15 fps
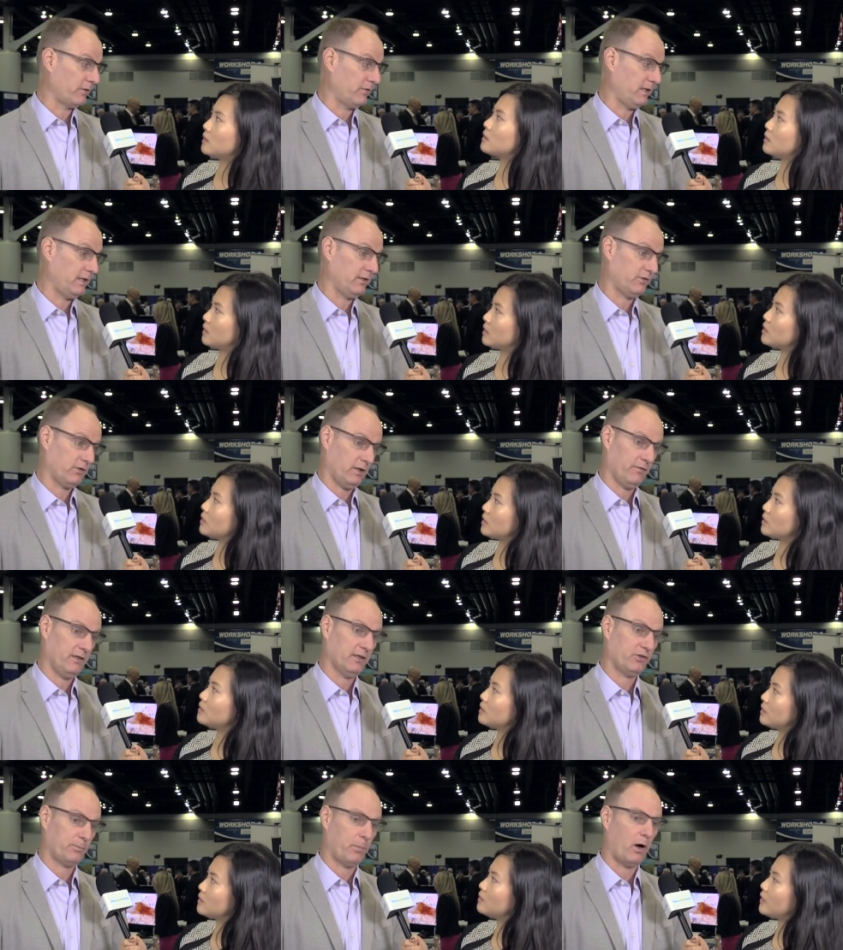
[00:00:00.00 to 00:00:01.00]
Speaker 1: of
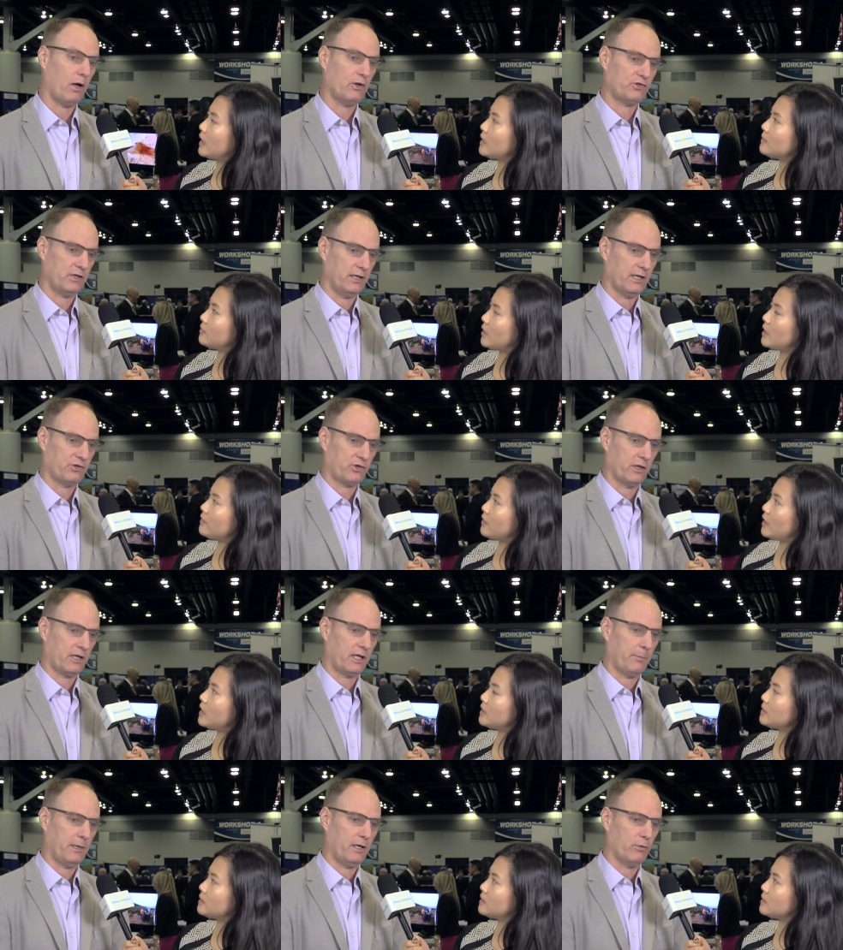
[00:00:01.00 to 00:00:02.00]
this policy that's
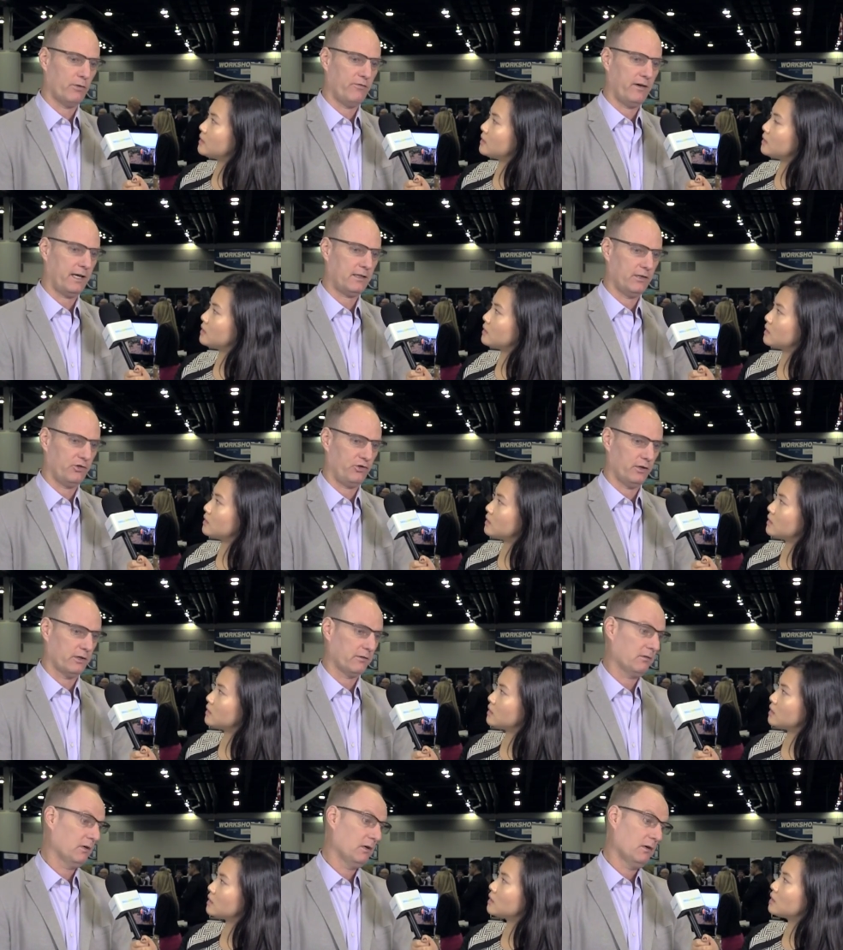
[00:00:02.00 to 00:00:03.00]
going to come into effect this
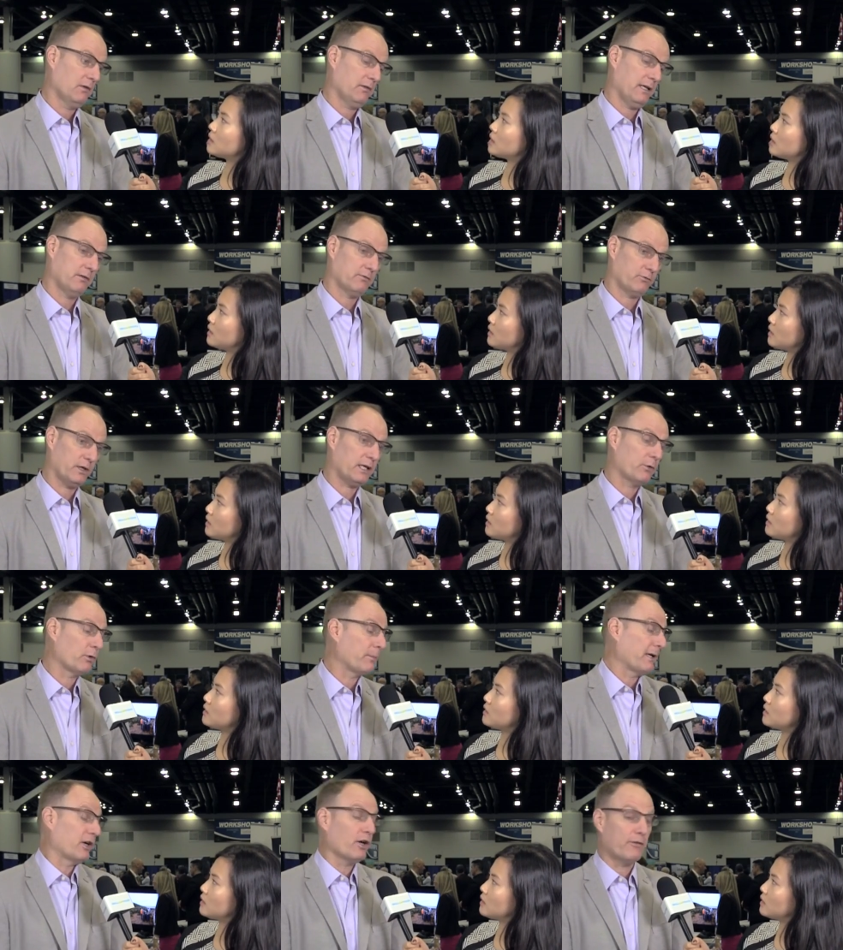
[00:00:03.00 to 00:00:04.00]
year that really
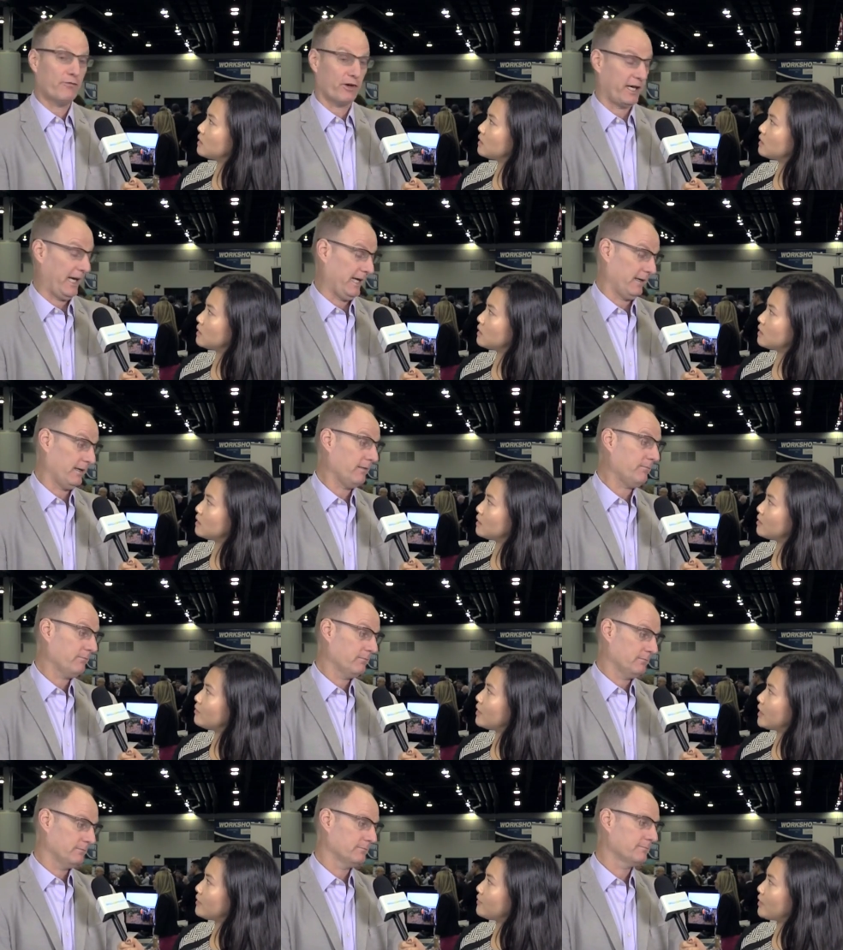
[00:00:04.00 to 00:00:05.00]
would be good for Canada.
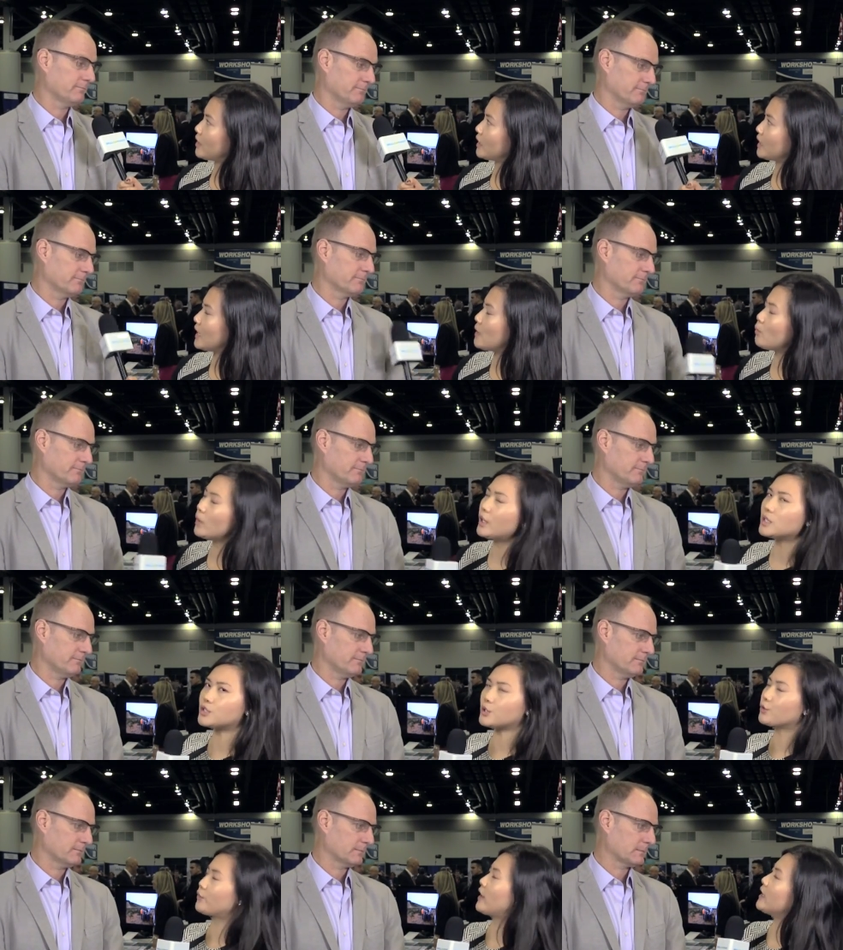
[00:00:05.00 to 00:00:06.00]
Right, very good.
Speaker 2: And what
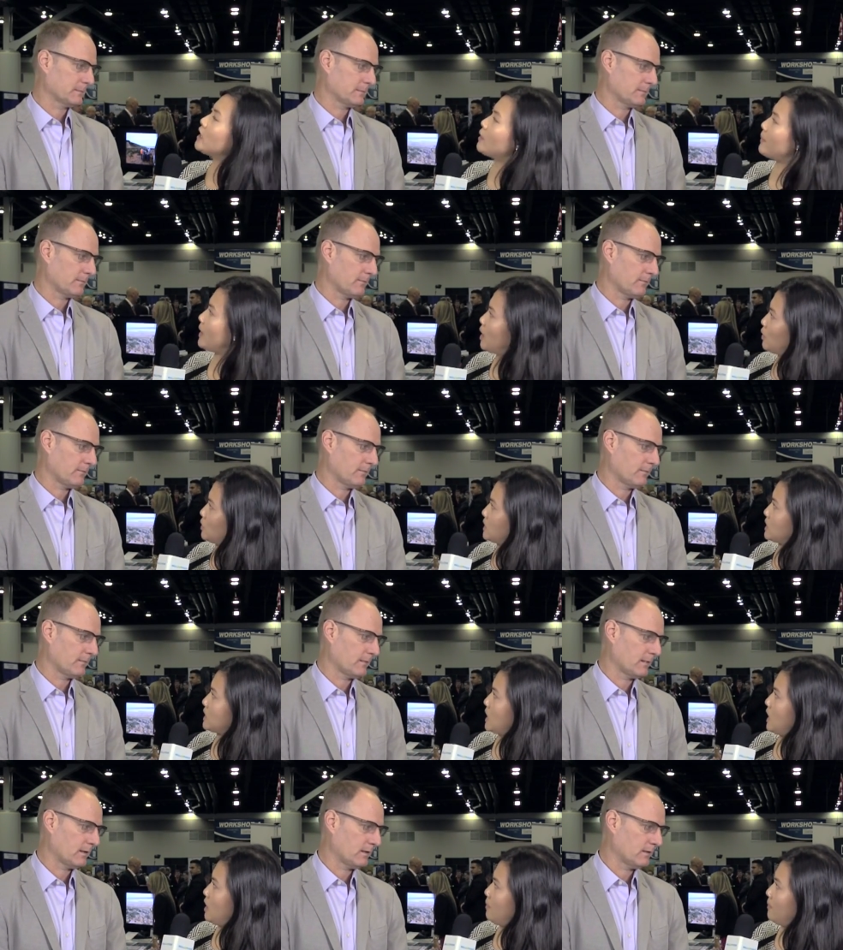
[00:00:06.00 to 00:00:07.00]
else are you writing
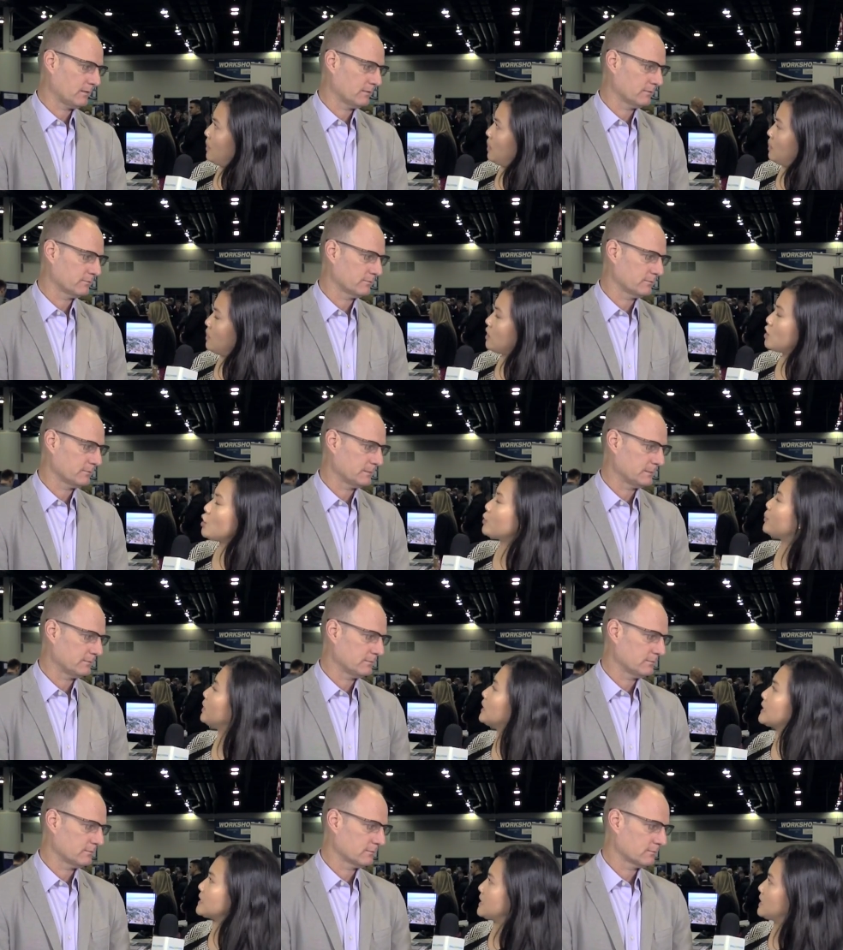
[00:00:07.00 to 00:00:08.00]
about in your
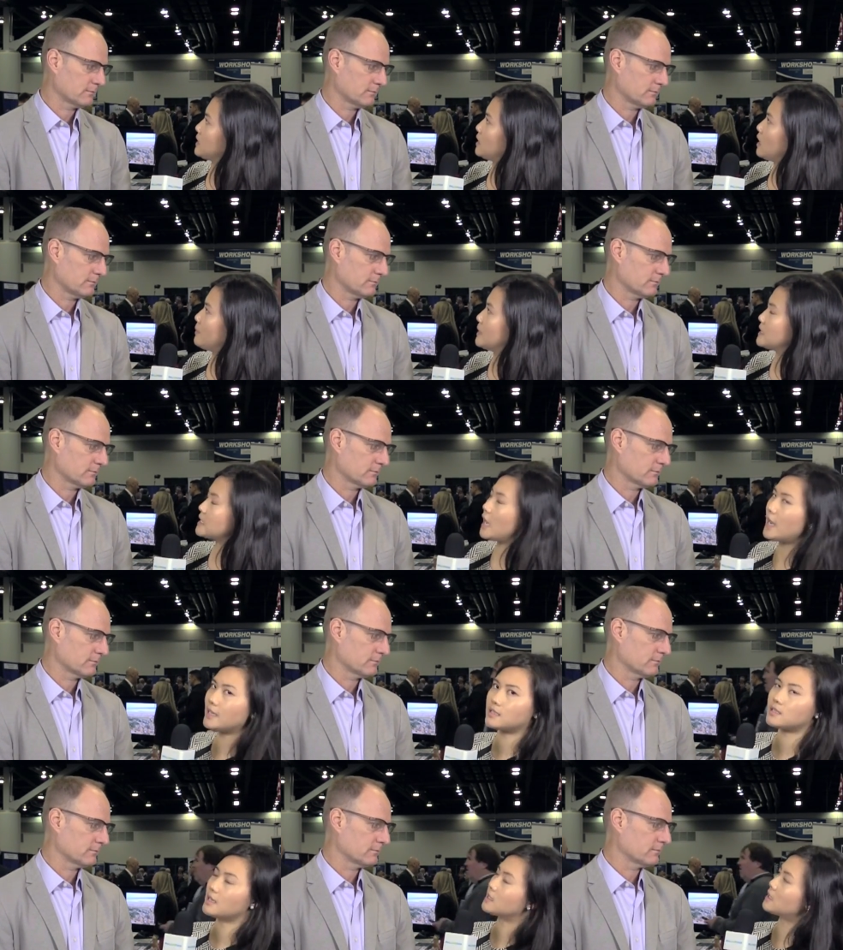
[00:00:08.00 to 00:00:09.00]
bulletin
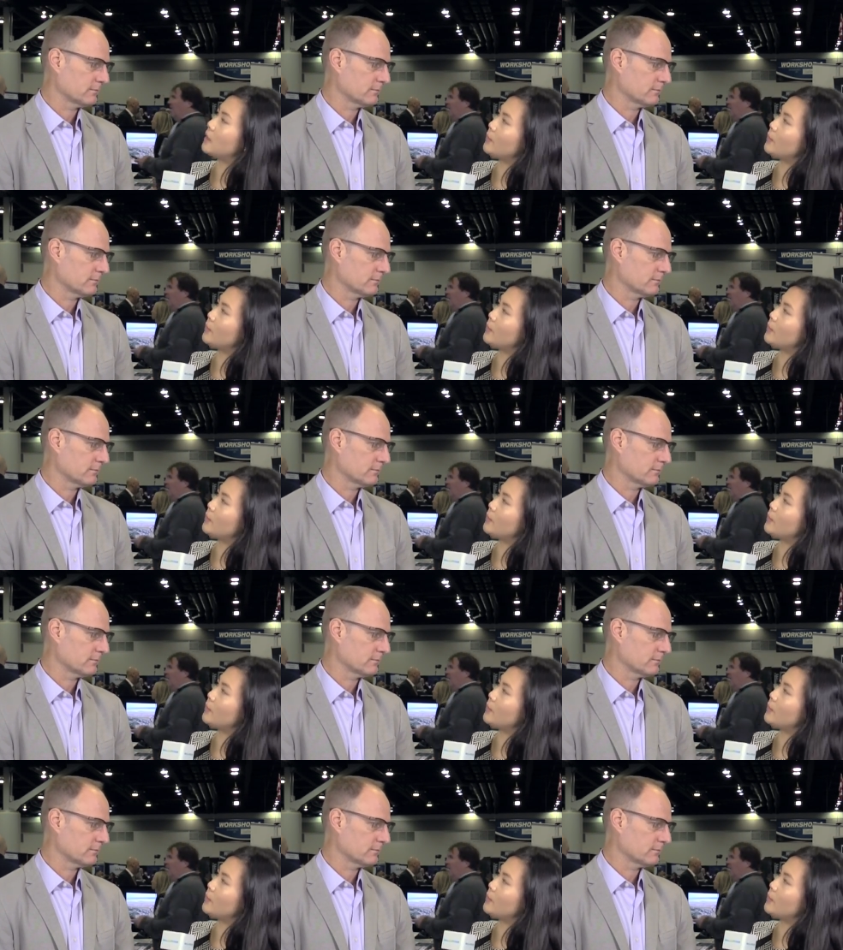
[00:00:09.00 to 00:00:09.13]
besides this